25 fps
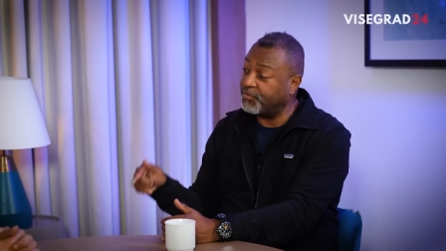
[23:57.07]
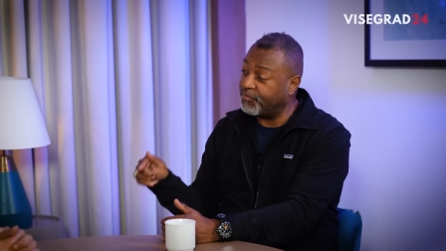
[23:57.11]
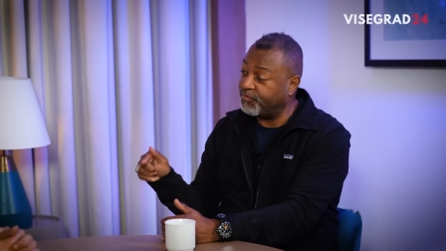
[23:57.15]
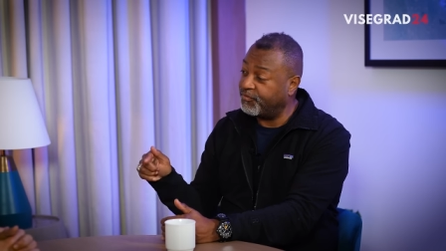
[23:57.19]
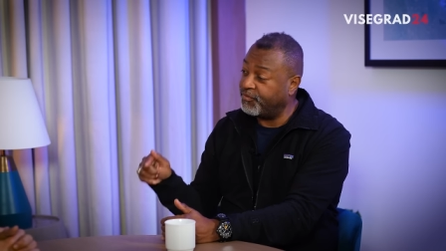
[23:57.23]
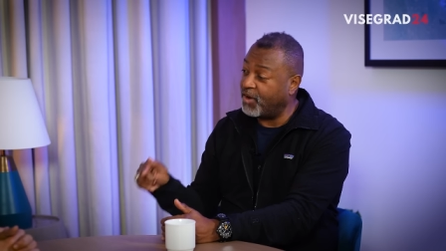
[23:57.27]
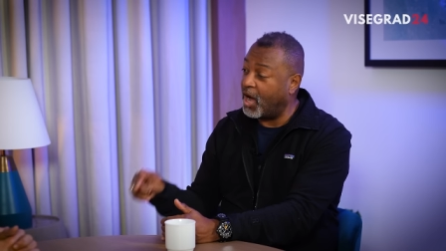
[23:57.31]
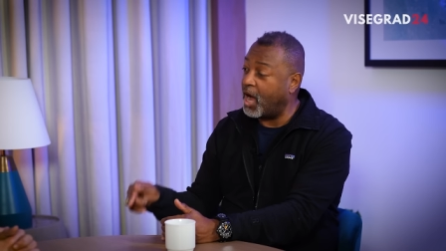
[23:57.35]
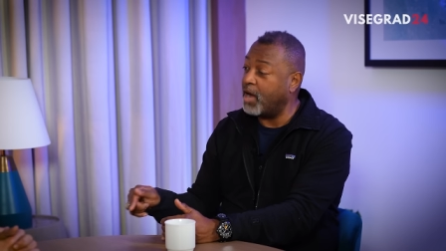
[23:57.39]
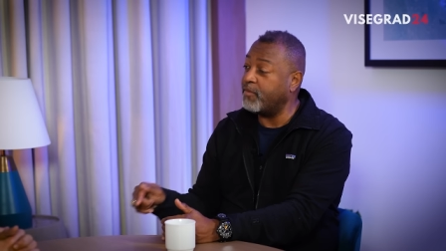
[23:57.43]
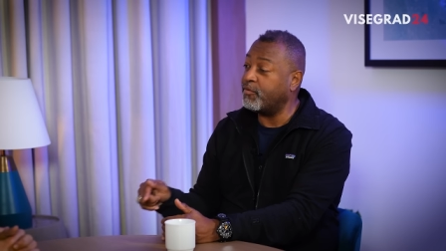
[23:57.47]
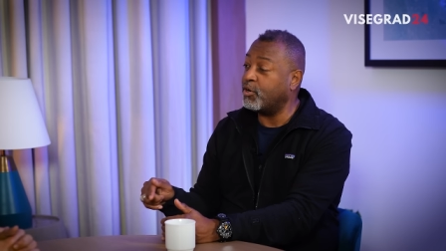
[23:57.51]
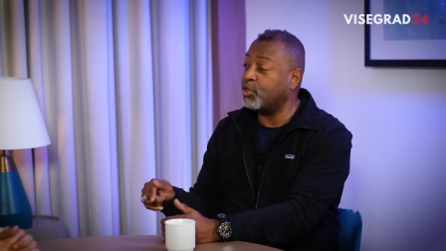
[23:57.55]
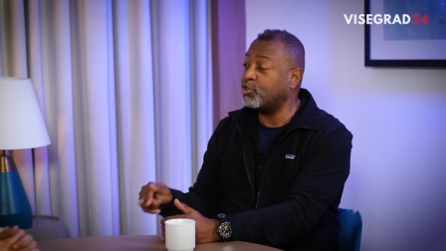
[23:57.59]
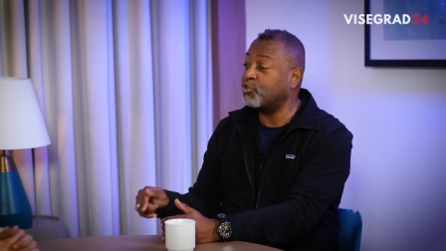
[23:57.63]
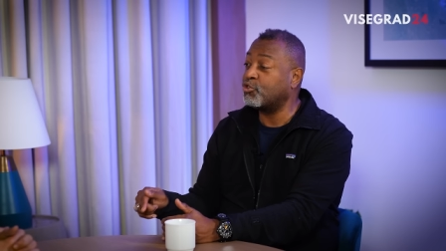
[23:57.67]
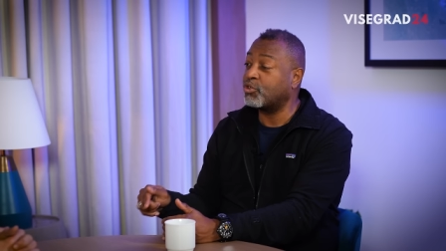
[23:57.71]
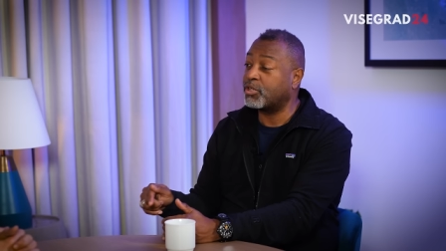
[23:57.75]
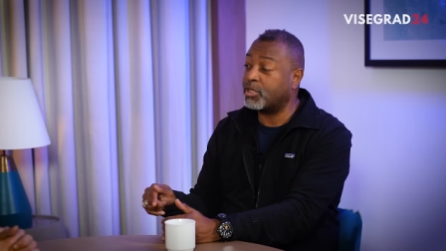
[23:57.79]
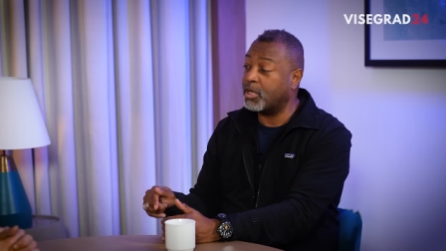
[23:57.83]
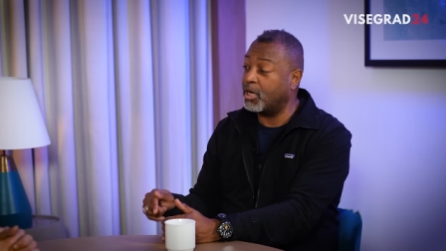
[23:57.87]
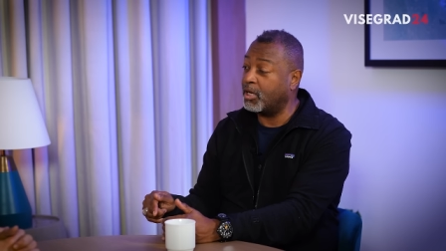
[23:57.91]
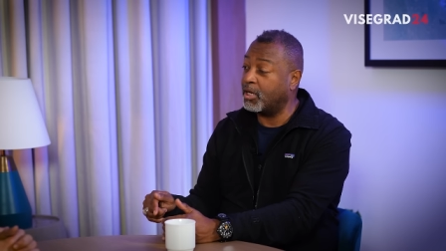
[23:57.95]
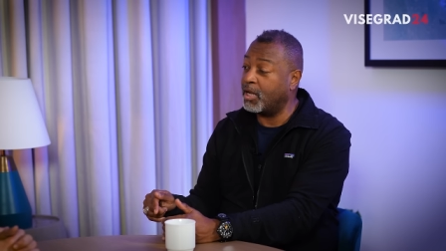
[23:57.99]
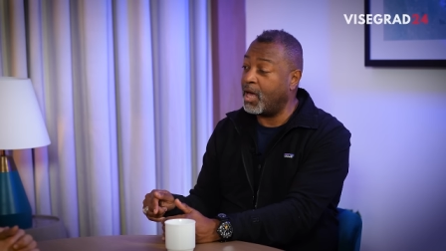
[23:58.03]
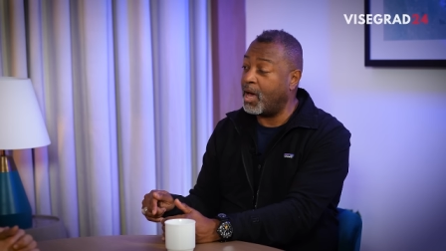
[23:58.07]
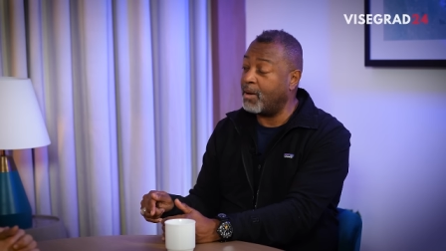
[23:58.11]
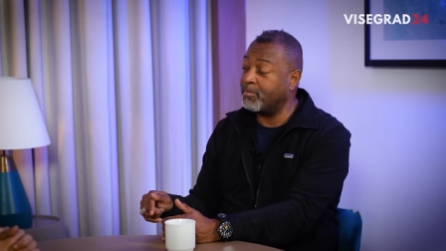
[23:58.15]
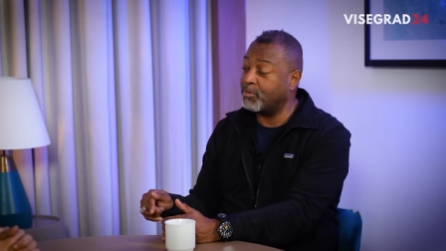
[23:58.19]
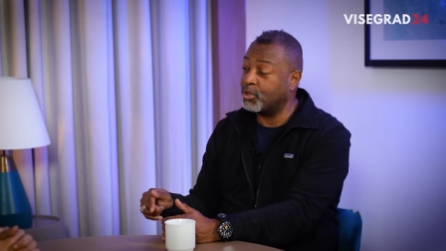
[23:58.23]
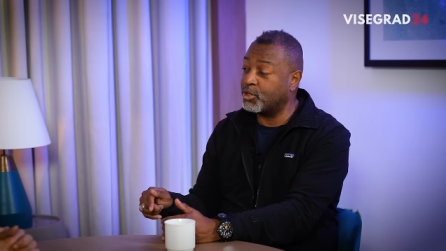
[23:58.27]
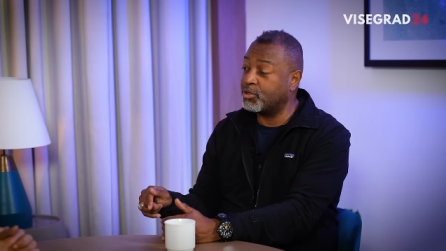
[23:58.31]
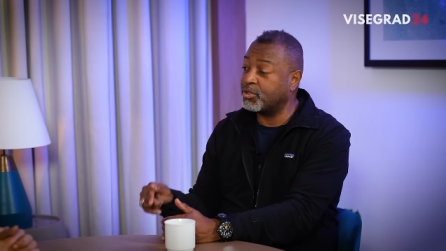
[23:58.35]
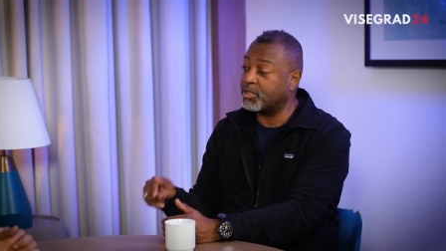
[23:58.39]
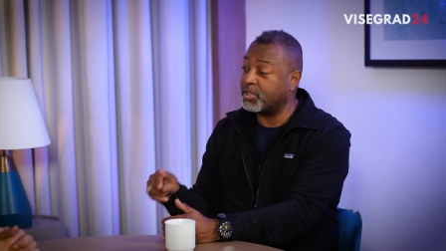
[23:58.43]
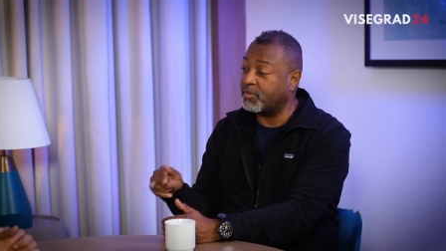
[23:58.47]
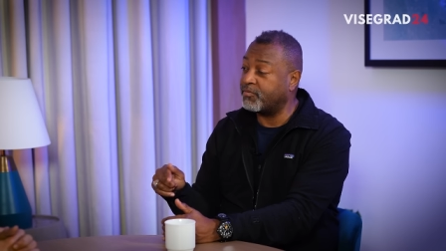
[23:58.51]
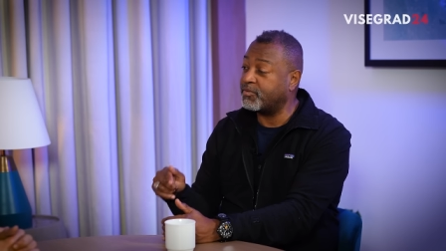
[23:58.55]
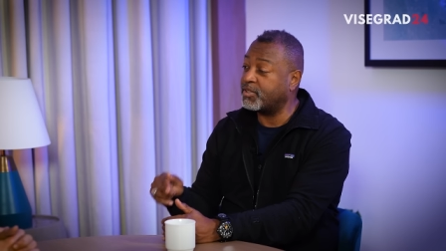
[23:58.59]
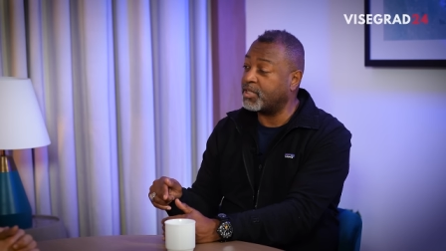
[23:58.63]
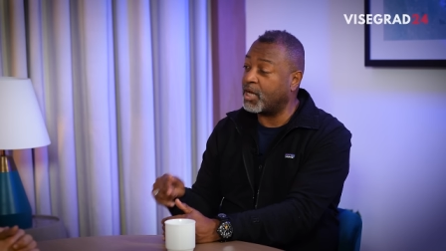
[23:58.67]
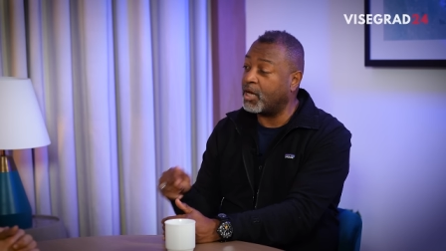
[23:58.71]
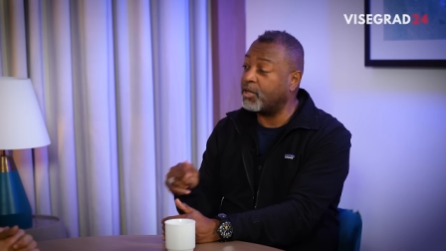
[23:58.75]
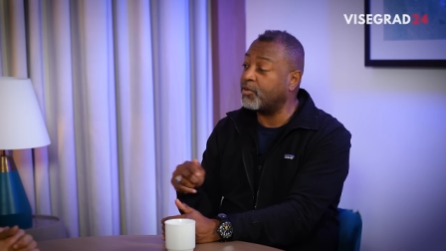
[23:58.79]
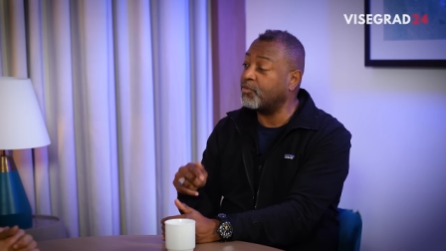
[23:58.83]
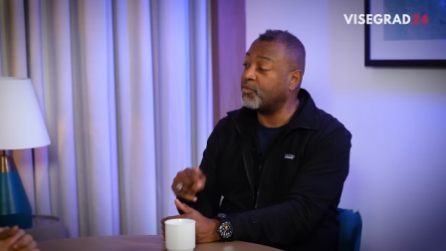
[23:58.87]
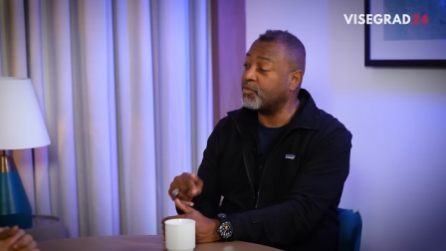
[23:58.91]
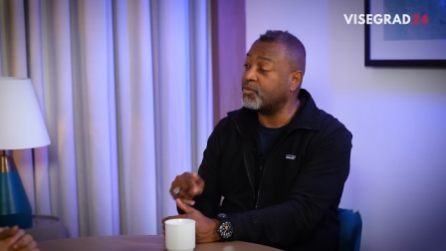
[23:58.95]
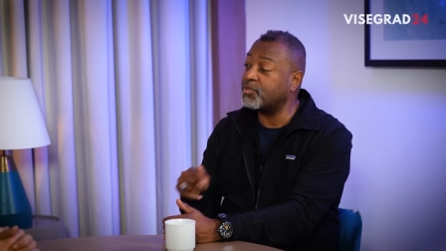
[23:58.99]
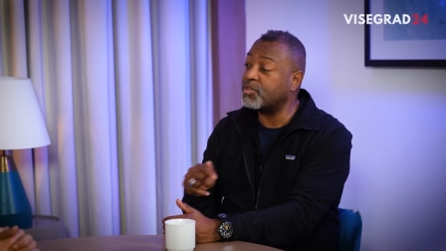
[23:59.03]
500 kilometers of
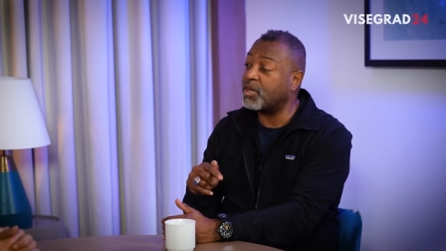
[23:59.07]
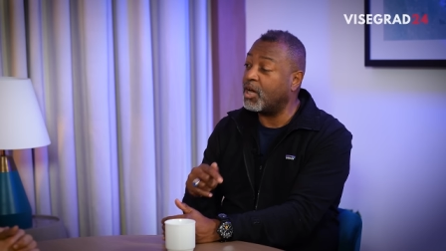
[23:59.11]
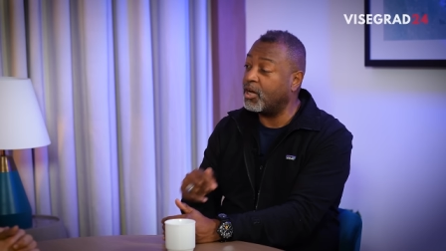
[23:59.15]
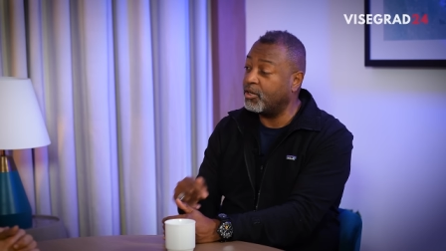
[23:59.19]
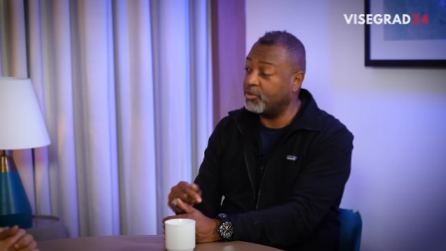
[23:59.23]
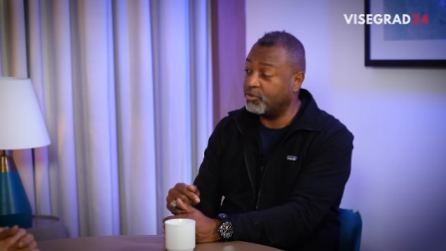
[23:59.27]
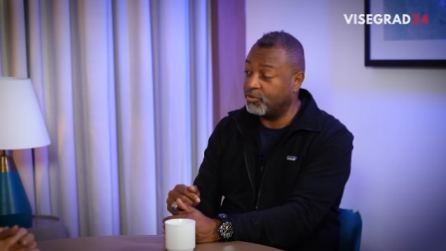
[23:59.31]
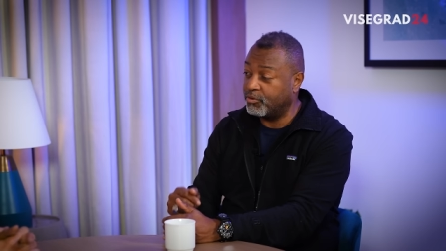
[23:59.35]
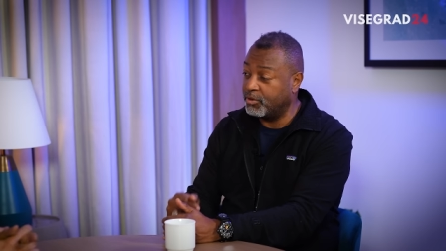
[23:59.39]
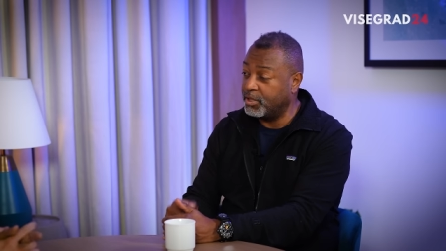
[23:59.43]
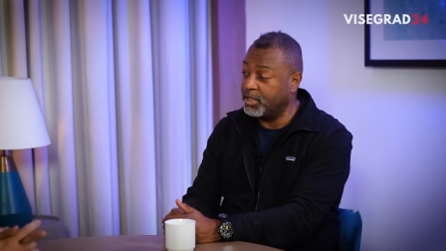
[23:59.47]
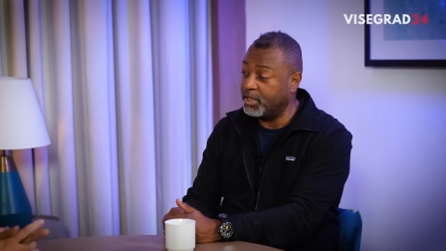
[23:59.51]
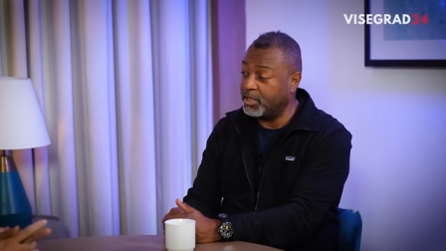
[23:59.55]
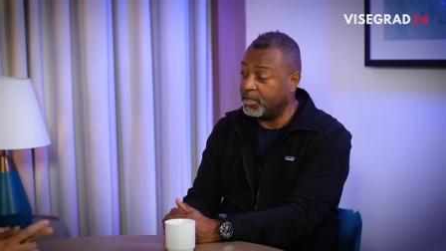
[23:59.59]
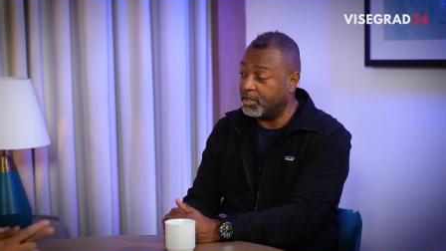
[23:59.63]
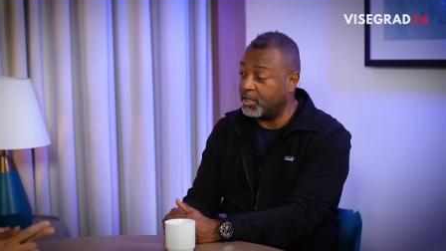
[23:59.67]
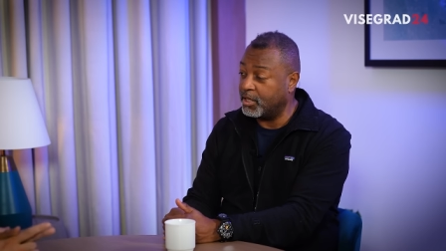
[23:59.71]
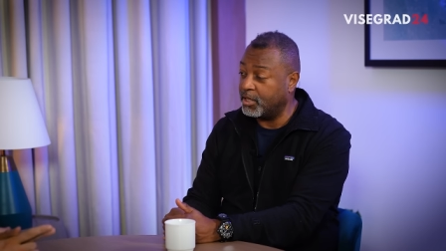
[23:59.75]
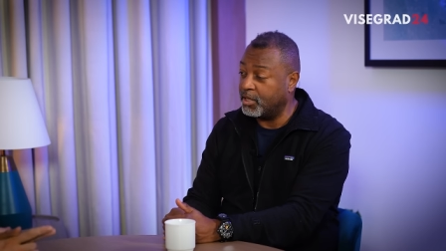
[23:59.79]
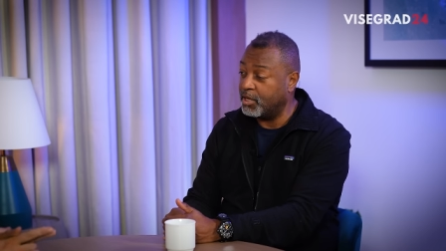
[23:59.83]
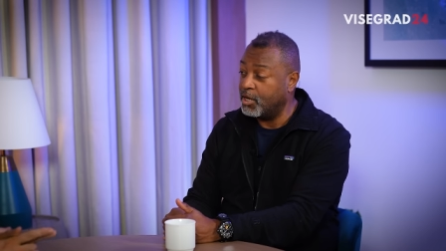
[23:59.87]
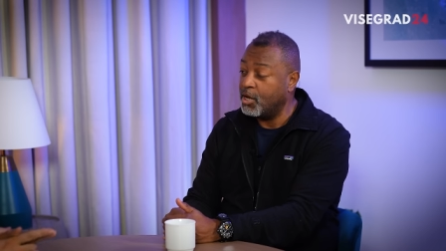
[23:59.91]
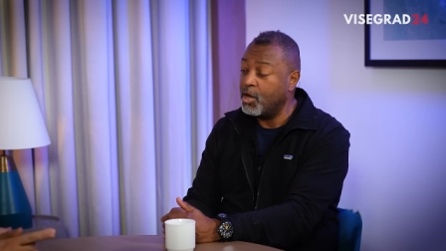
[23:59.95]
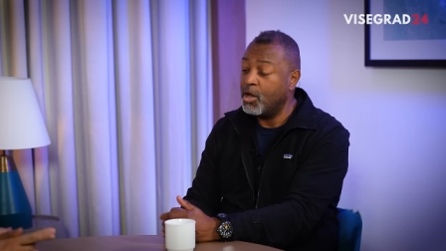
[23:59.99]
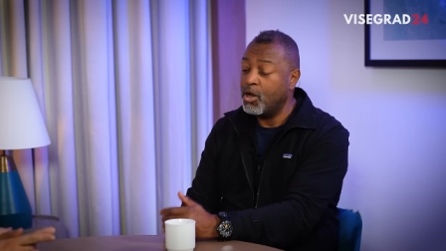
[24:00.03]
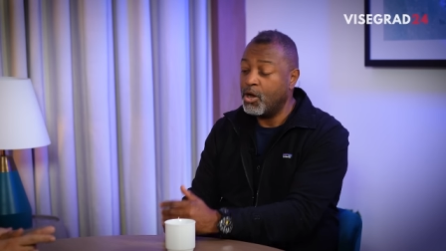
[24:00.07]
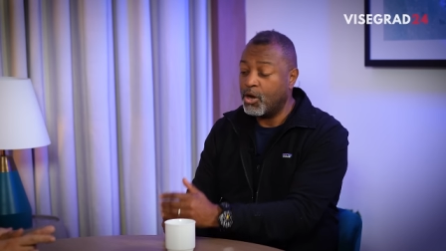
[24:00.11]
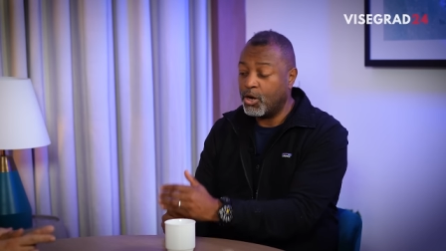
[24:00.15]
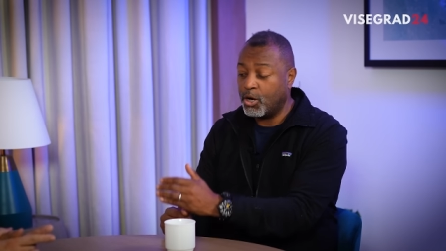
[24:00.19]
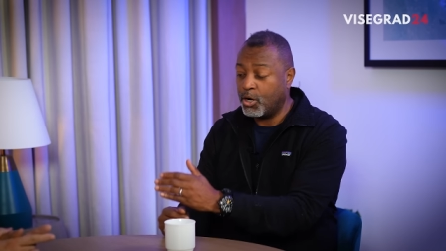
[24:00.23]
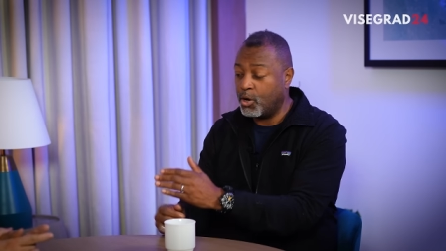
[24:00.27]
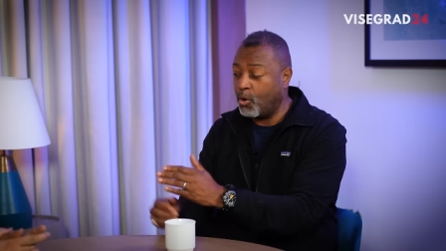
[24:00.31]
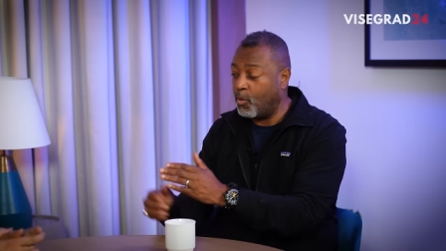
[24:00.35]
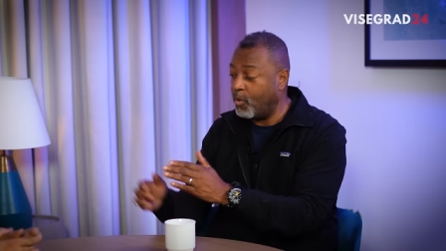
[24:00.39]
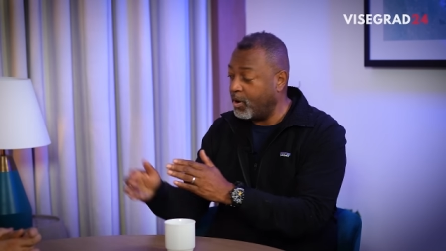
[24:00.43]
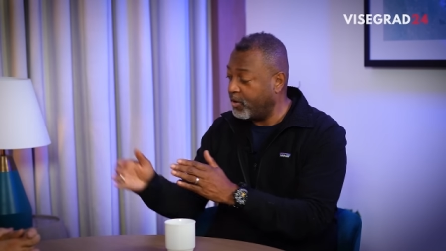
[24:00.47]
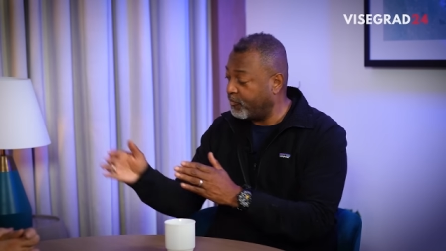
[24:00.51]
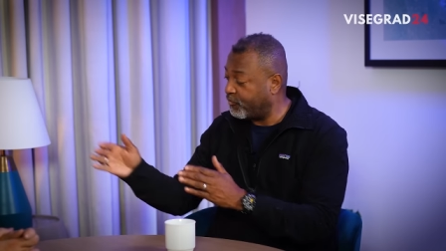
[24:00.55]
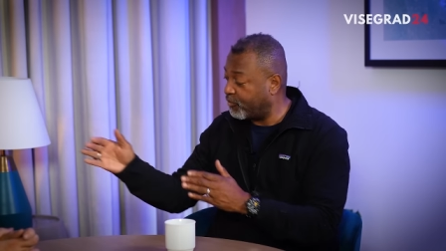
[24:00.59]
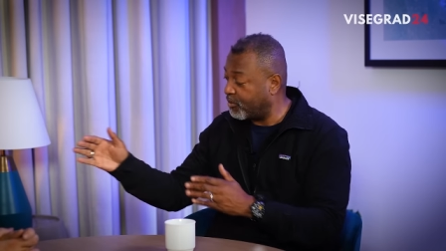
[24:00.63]
tunnels underneath it, going